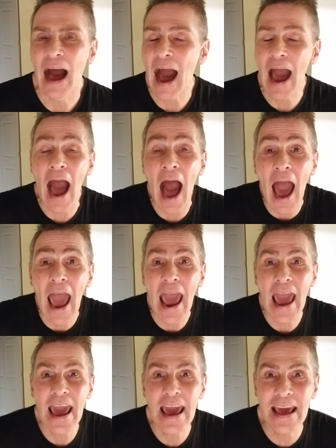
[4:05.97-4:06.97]
I
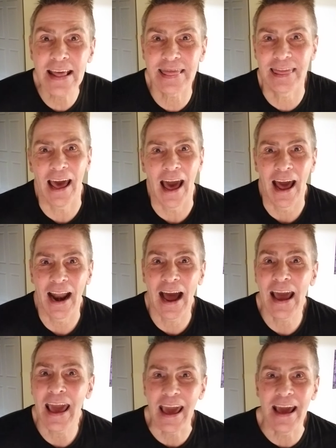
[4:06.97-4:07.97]
hate that.
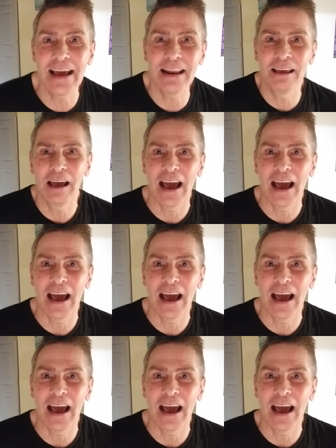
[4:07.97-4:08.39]
I hate it.